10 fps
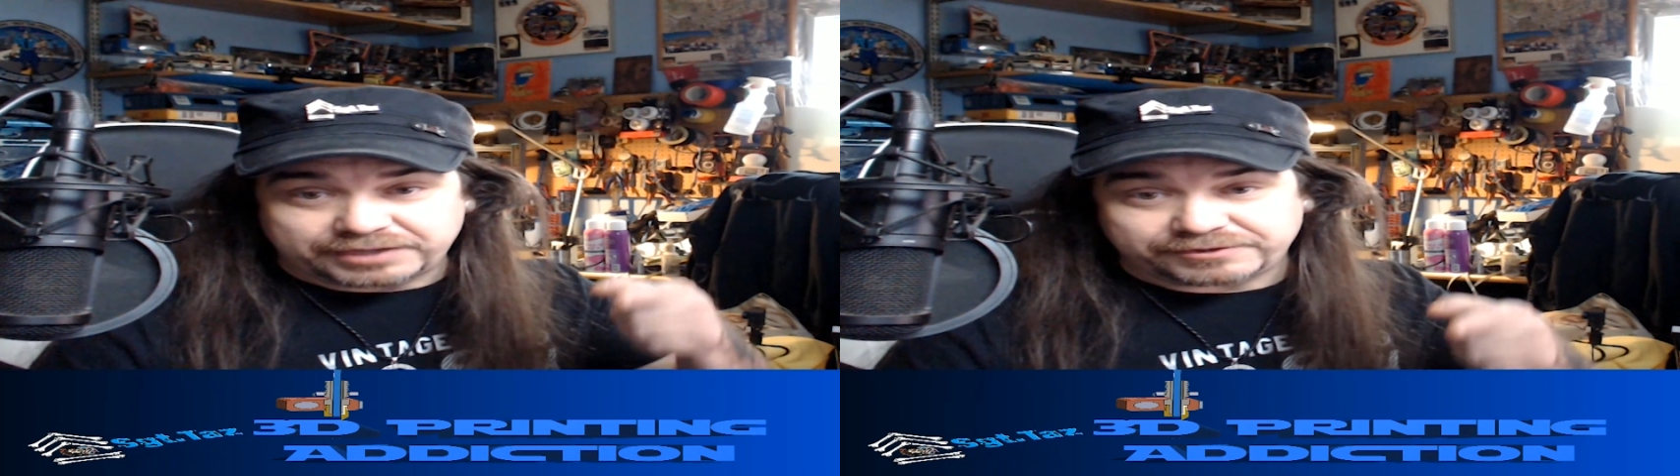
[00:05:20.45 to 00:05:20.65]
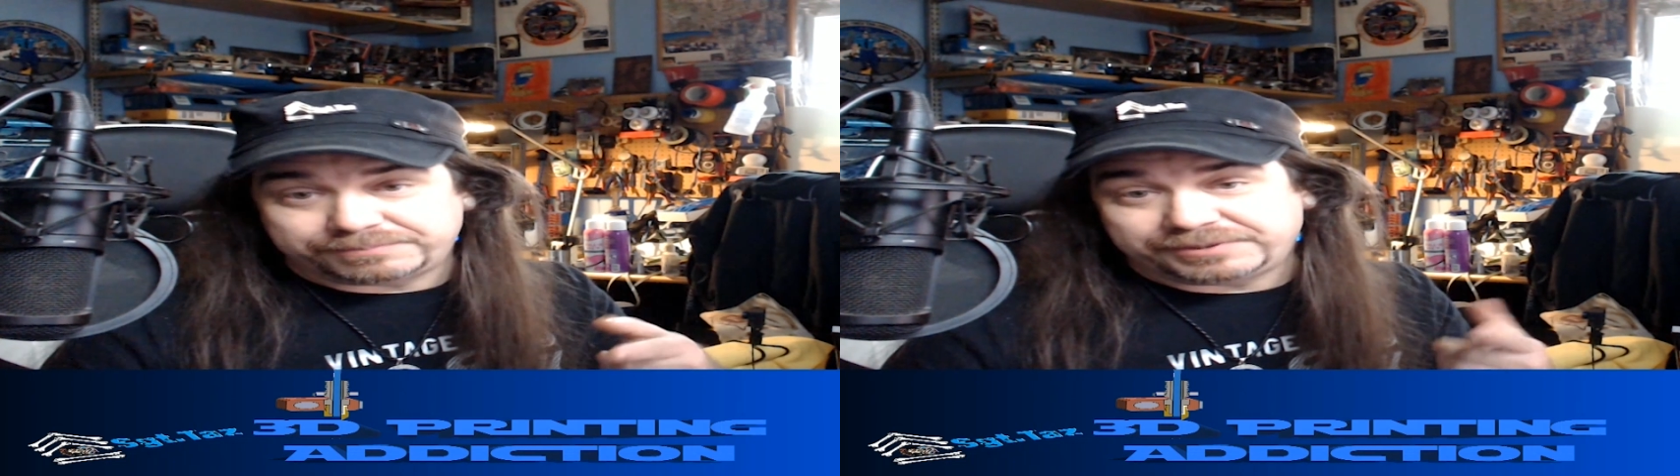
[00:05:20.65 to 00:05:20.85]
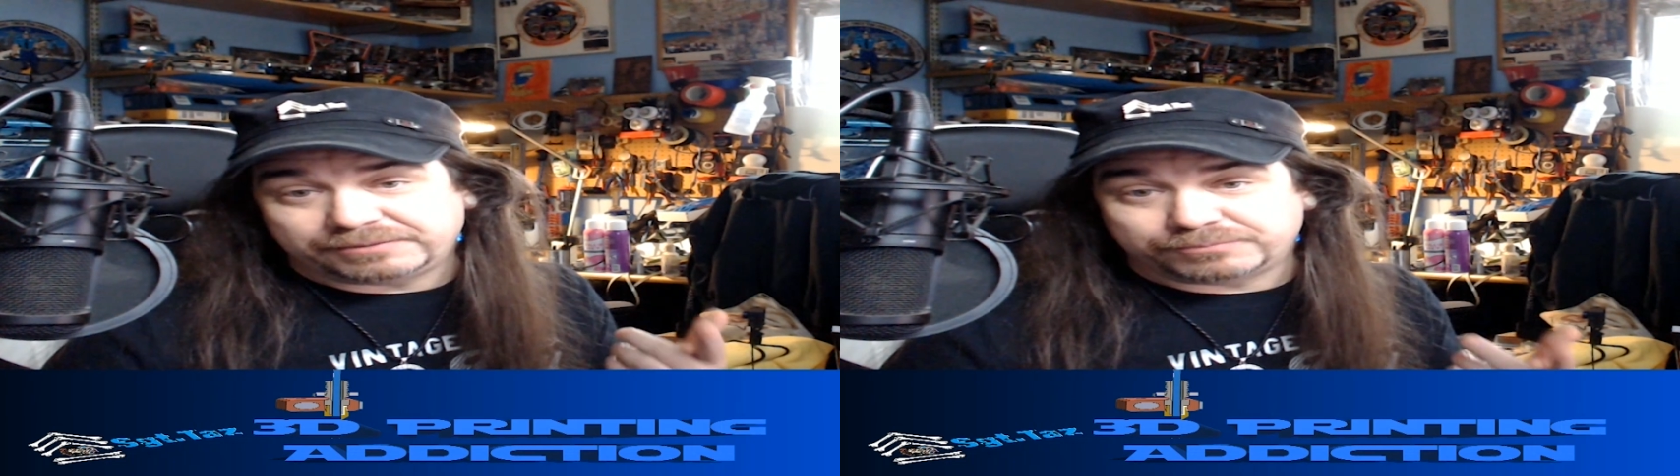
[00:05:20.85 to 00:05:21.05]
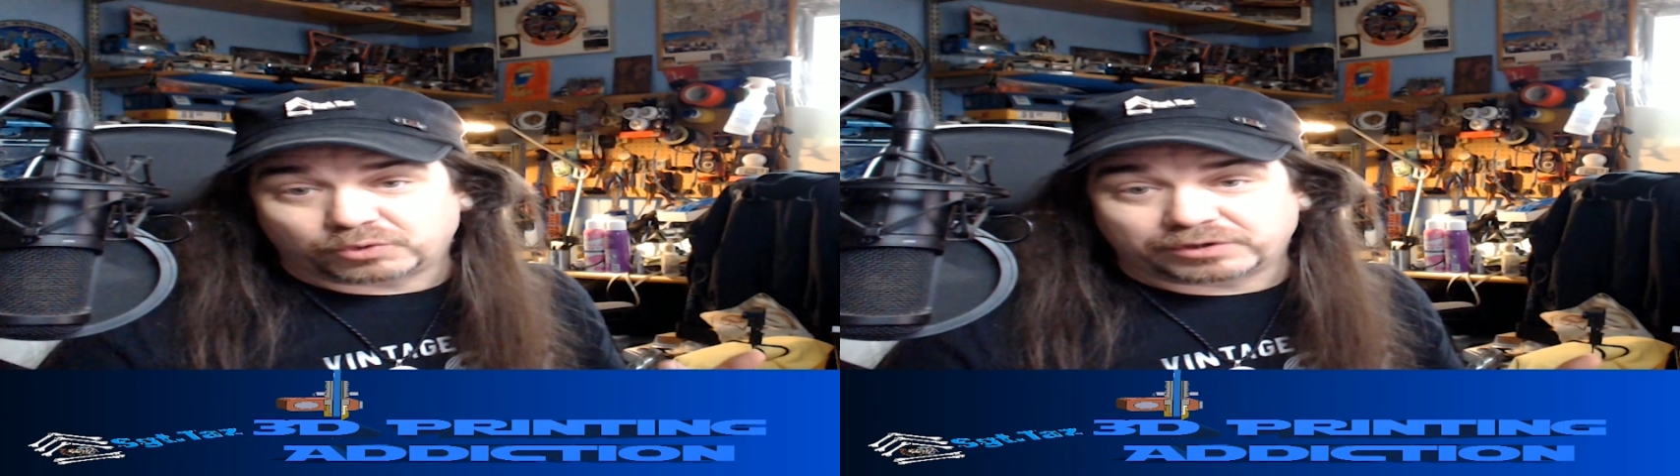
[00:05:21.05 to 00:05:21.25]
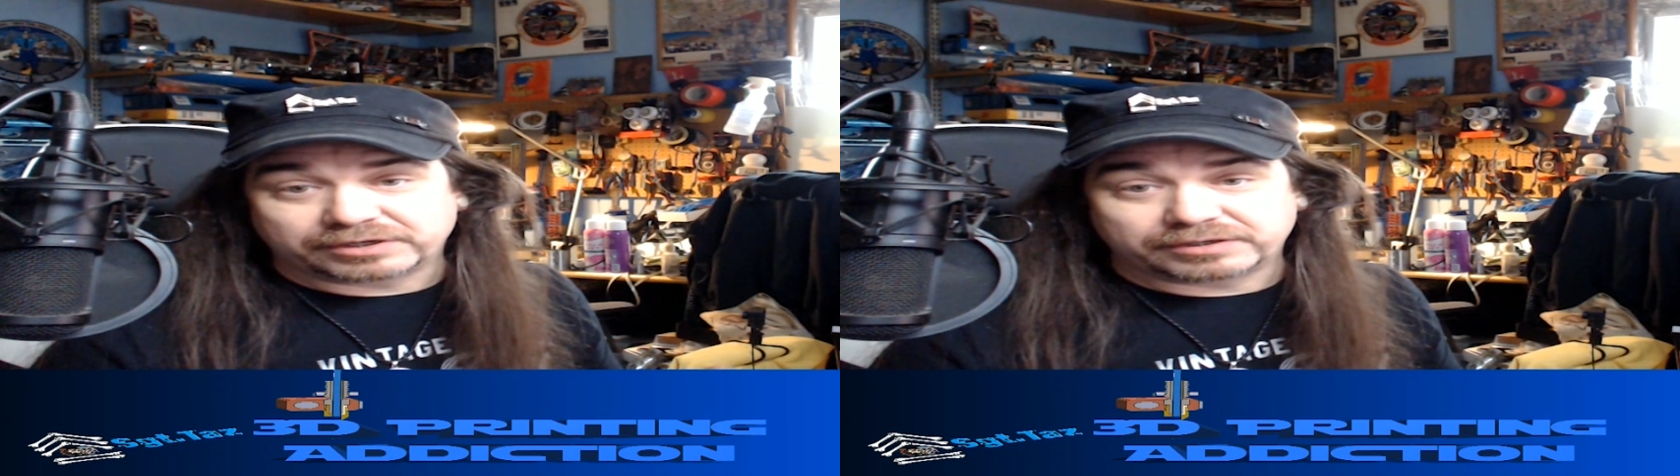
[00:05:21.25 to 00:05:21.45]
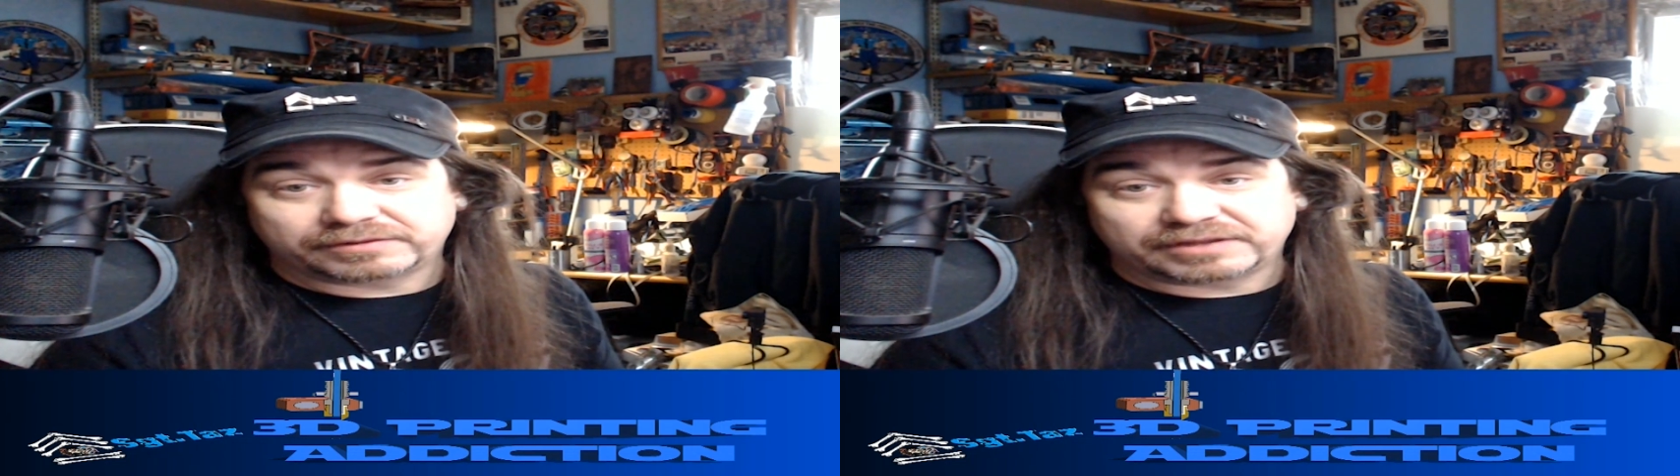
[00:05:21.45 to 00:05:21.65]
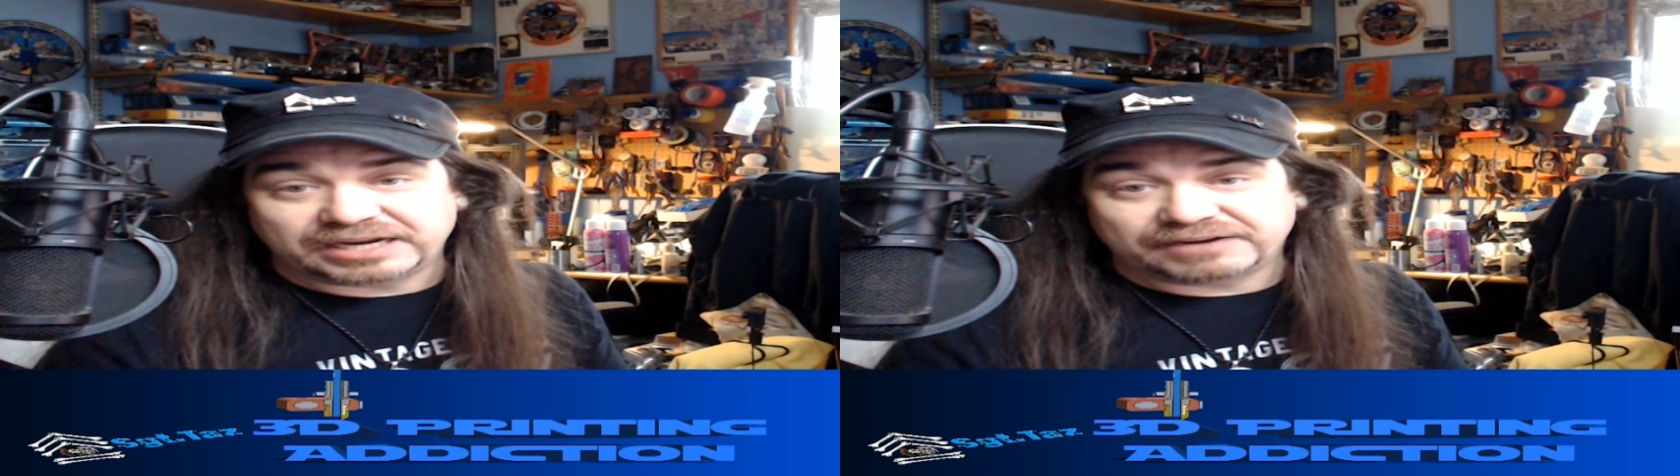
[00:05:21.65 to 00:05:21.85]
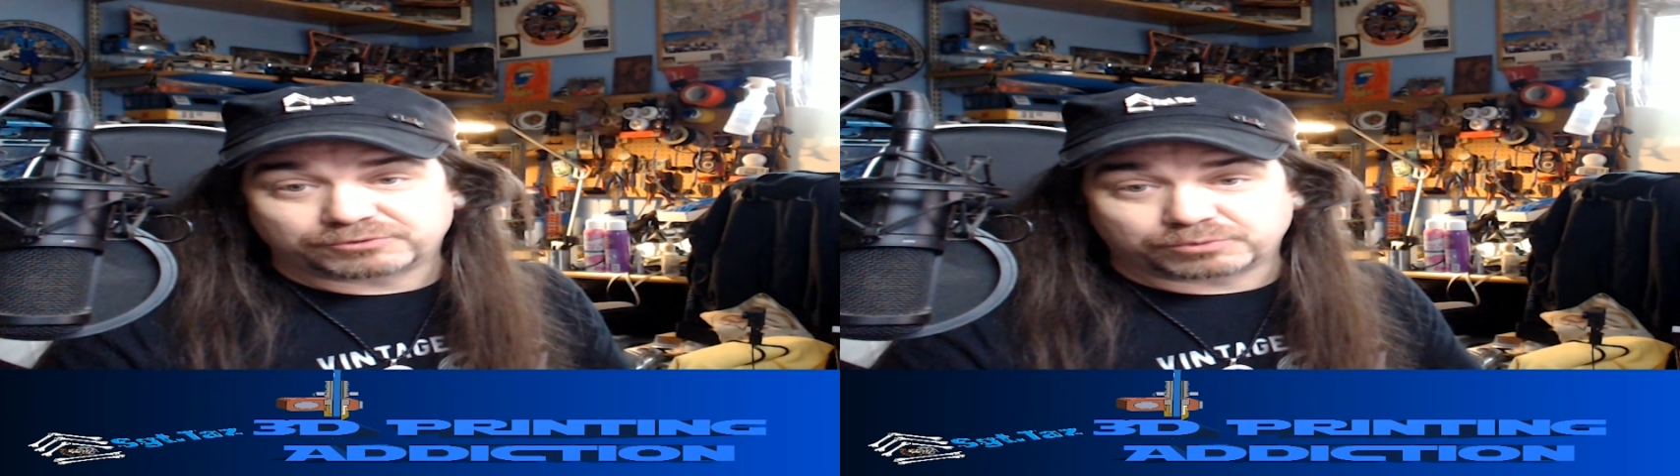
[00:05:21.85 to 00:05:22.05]
the pin board, they
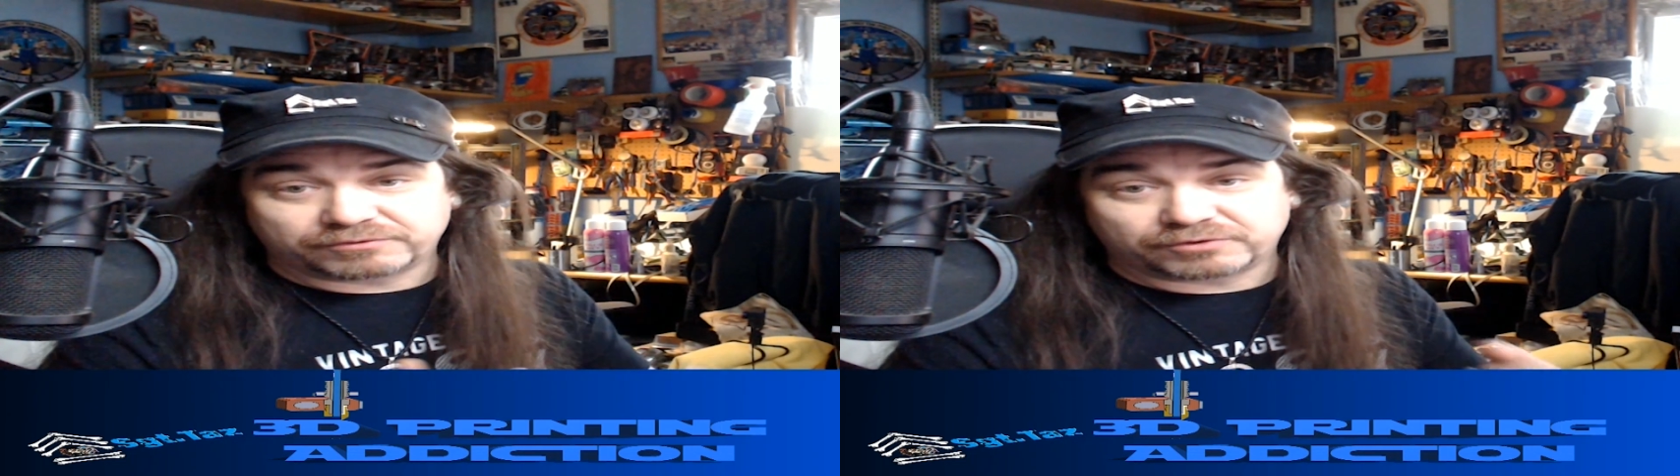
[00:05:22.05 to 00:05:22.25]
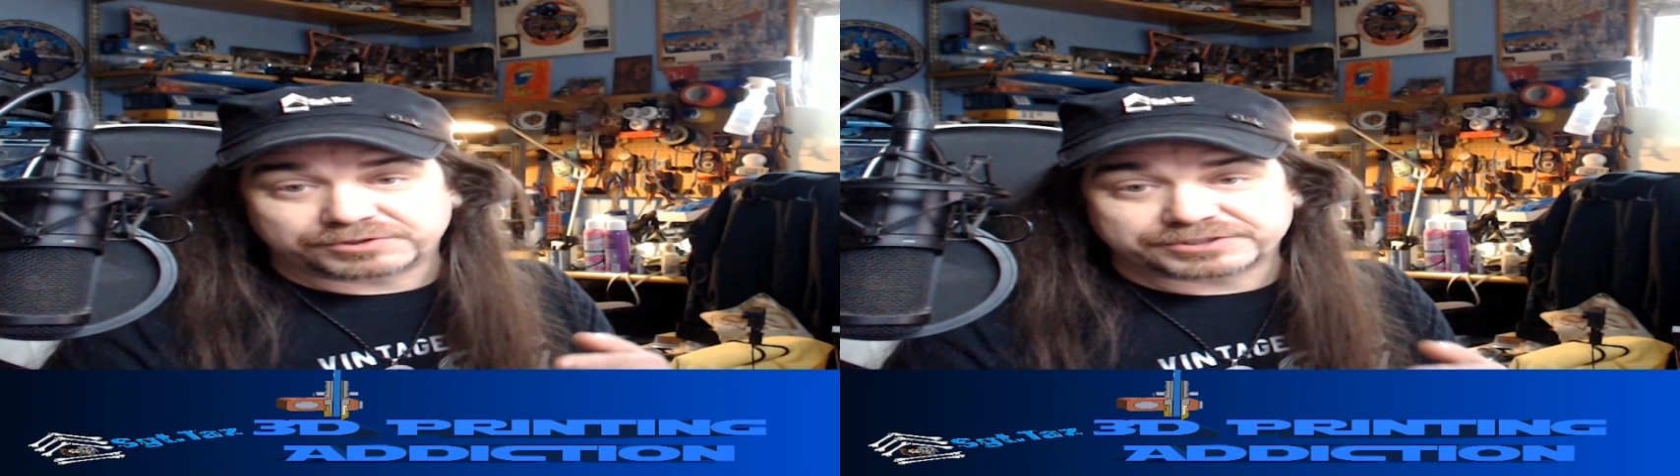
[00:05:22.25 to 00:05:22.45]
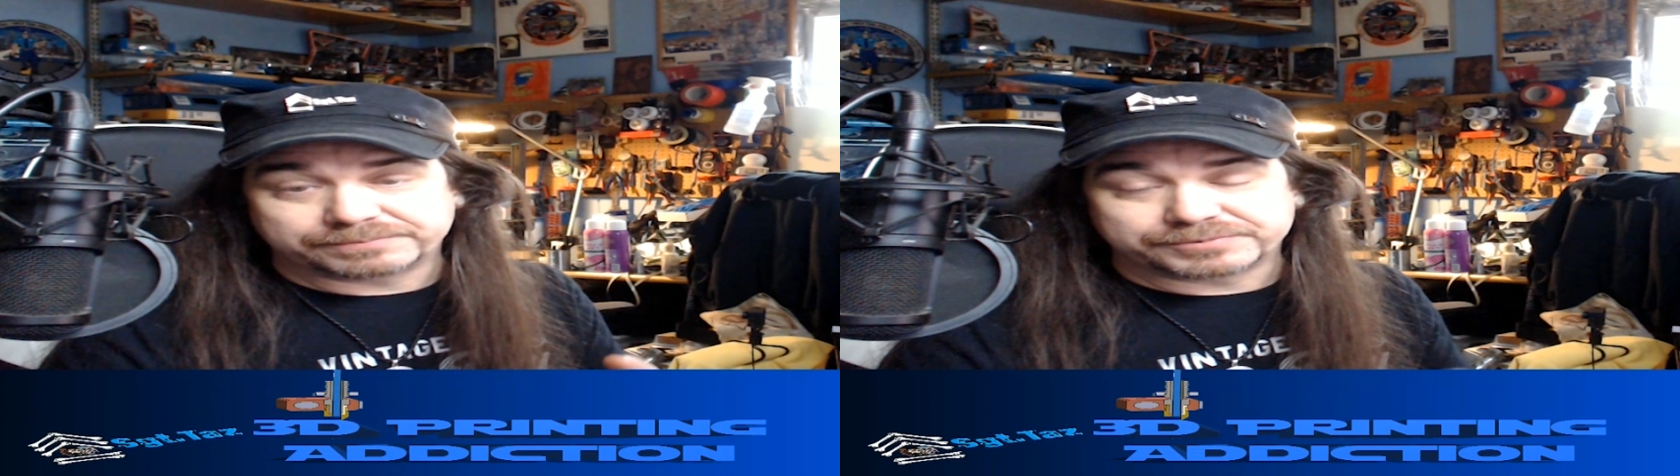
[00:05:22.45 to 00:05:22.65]
have to reverse them.